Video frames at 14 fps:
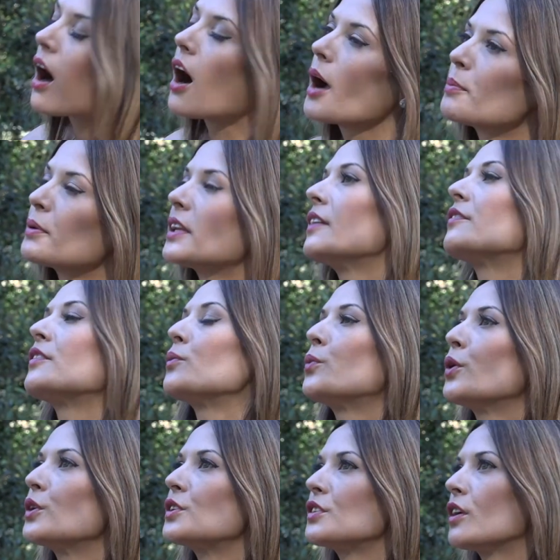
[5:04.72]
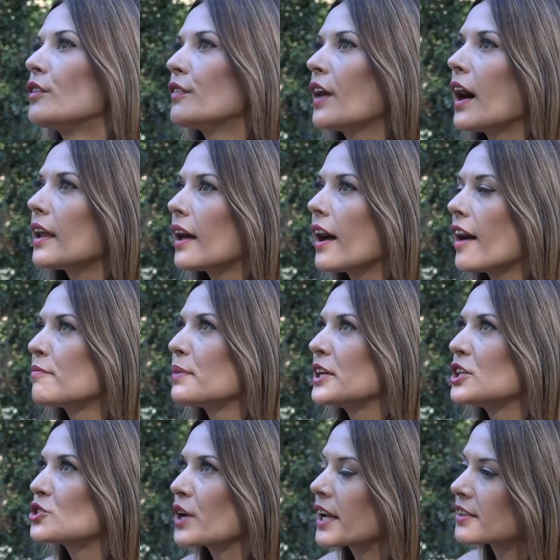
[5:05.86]
I believe the words of Allah have been
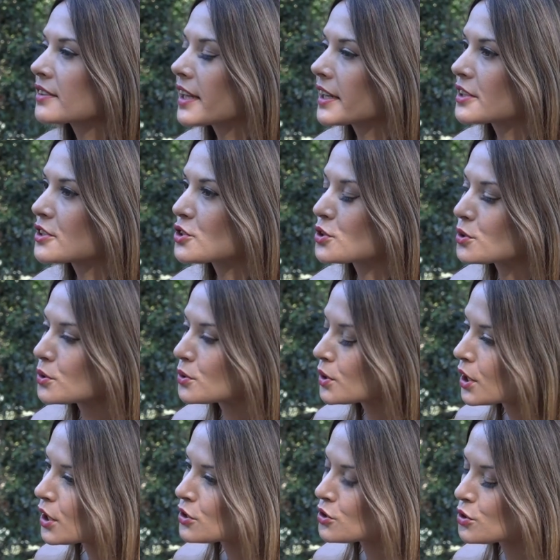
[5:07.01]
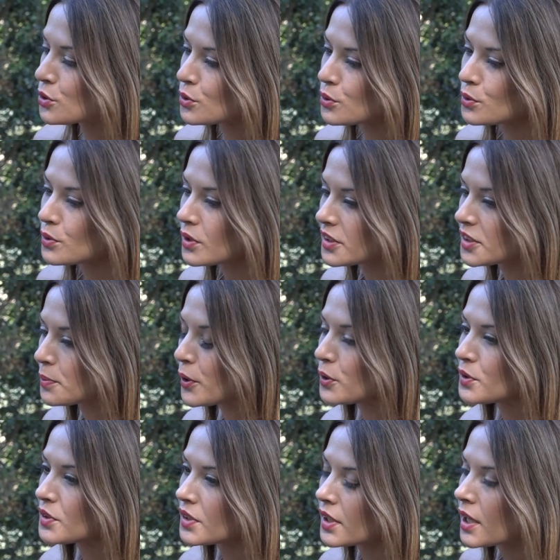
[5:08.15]
translated to I
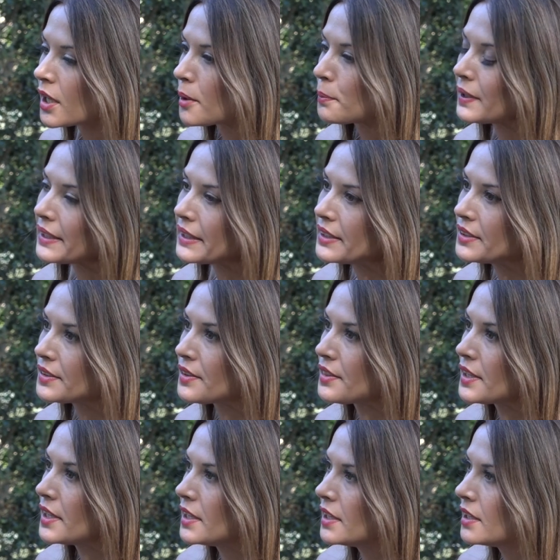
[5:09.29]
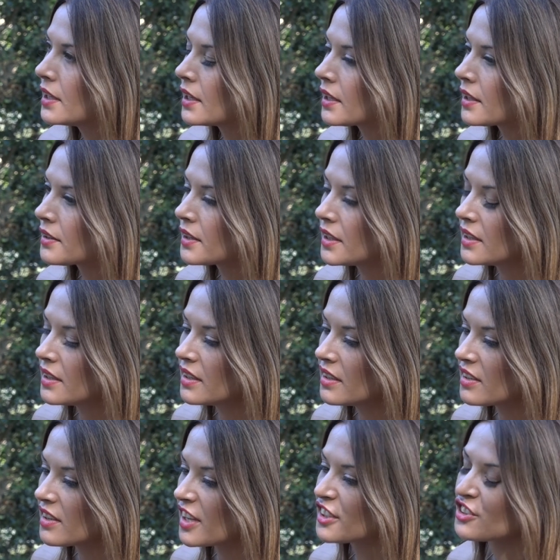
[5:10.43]
suppose, please the
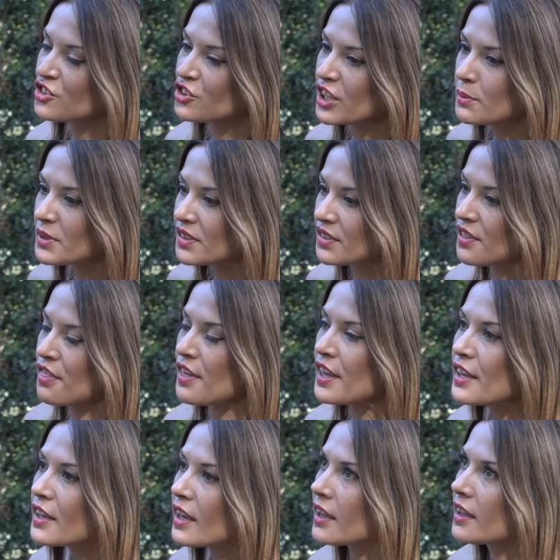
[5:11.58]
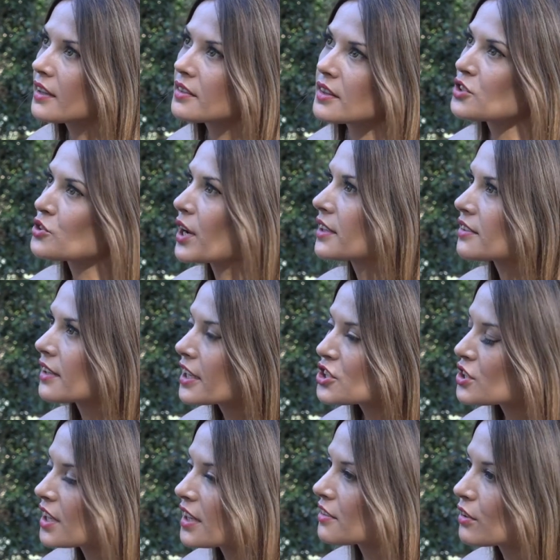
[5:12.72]
extremist thinking. The
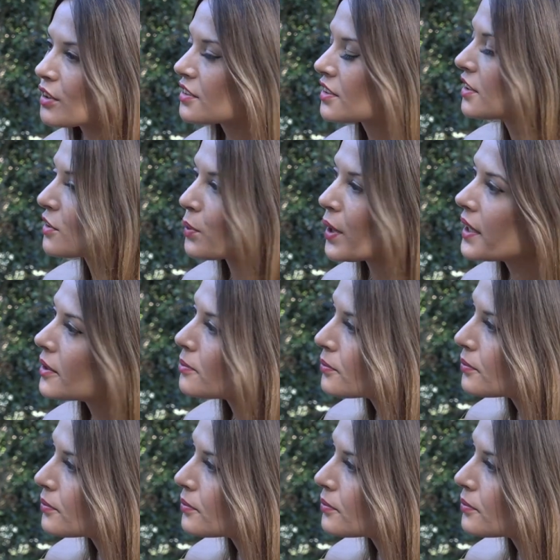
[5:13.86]
translation has lost its way.